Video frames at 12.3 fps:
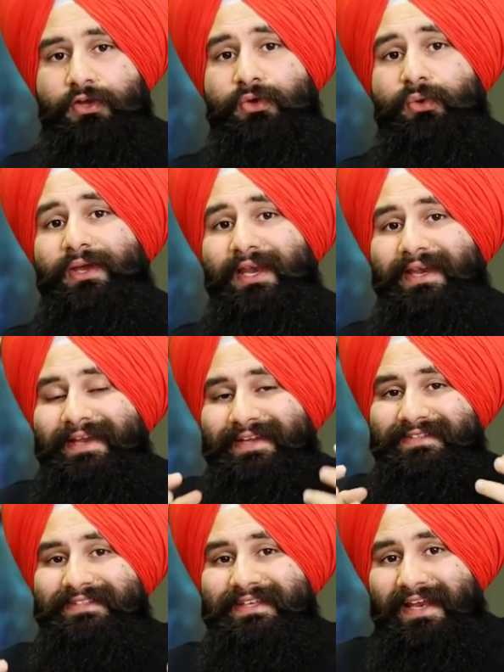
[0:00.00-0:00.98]
you can
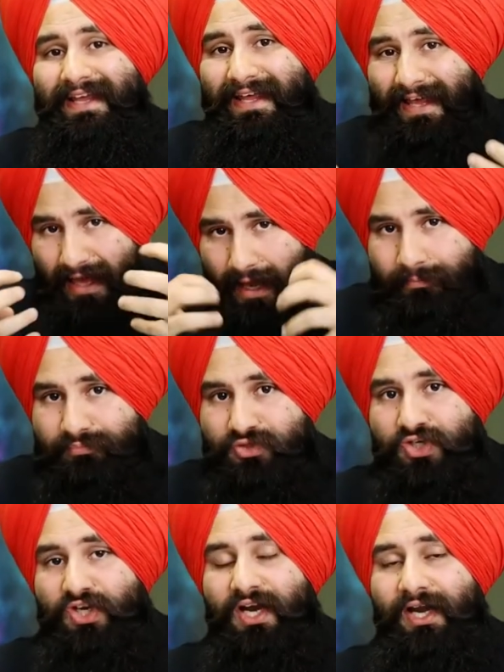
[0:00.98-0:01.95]
easily
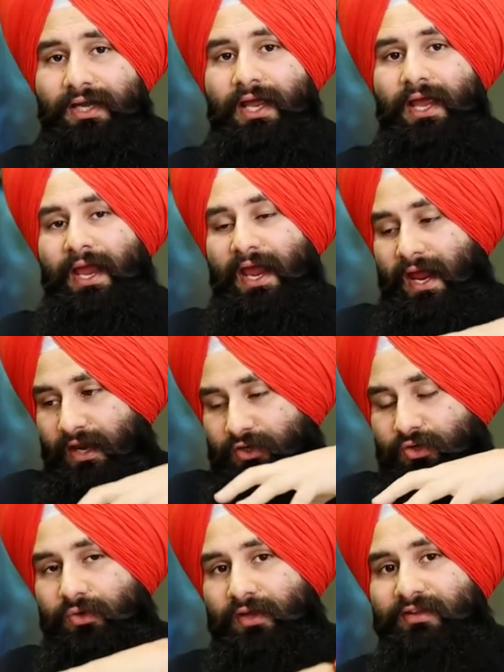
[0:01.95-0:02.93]
capture it and
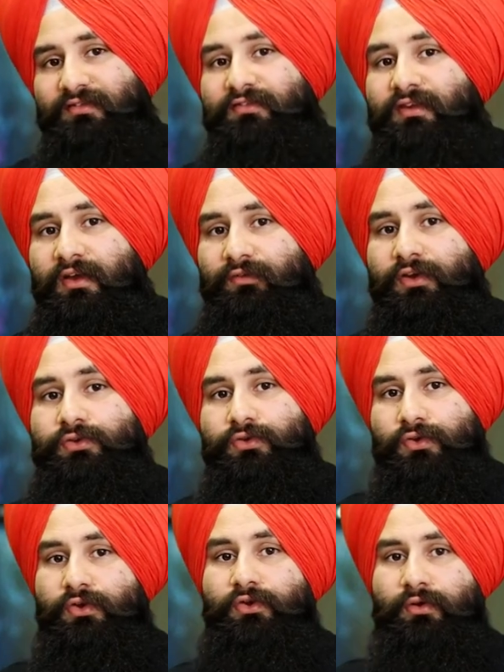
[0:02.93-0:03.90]
you can save
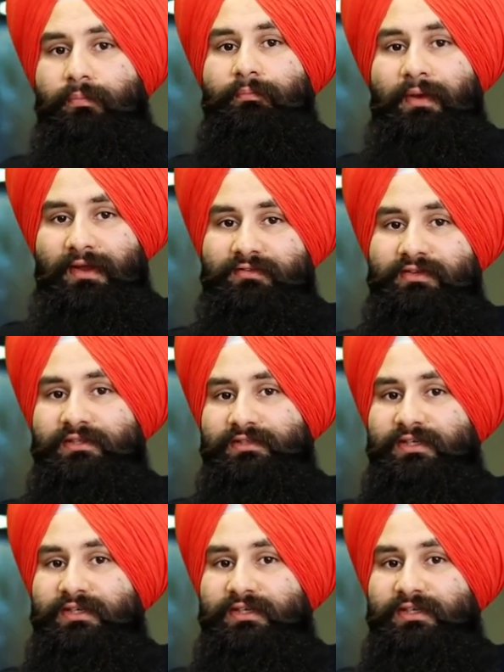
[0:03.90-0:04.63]
into your pixel